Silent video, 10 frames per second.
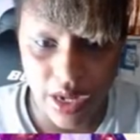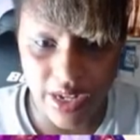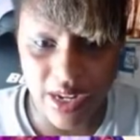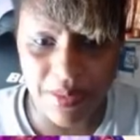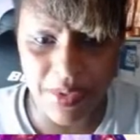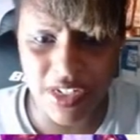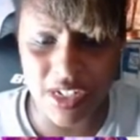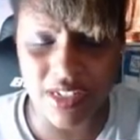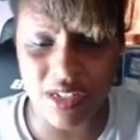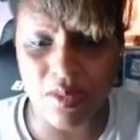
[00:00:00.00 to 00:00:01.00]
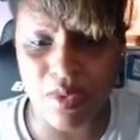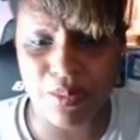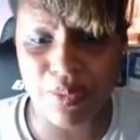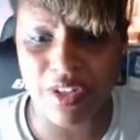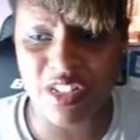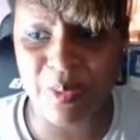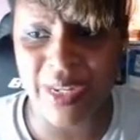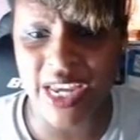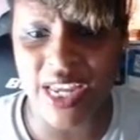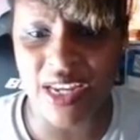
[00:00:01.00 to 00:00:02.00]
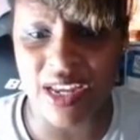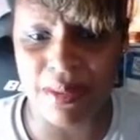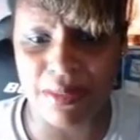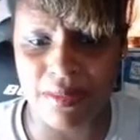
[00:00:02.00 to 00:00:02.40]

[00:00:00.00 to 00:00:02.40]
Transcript: never see someone put spaghetti and